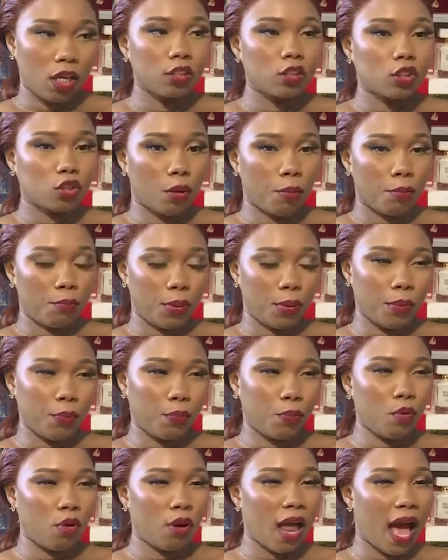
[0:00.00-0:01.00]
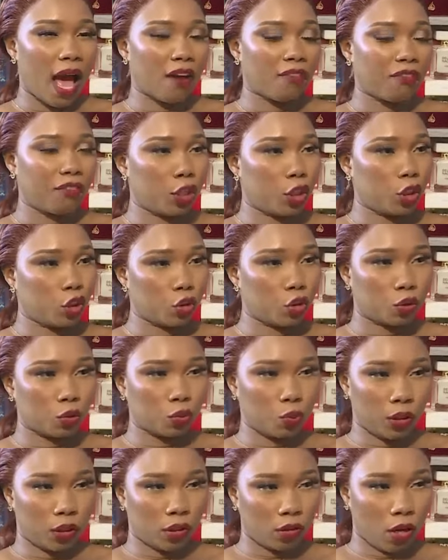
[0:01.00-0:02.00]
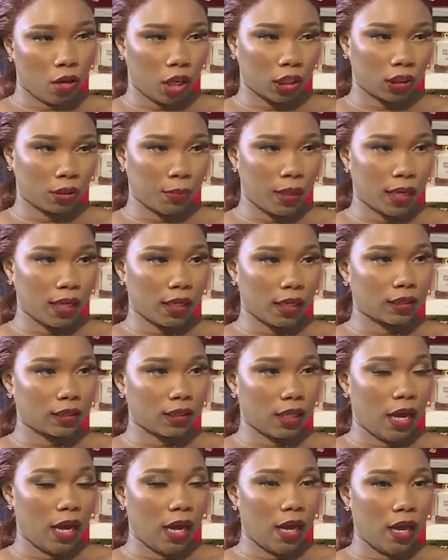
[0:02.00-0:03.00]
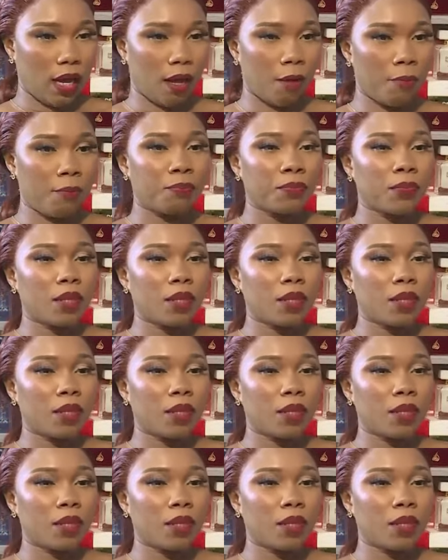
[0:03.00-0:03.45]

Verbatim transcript: Some people have issues with cosmetics uh,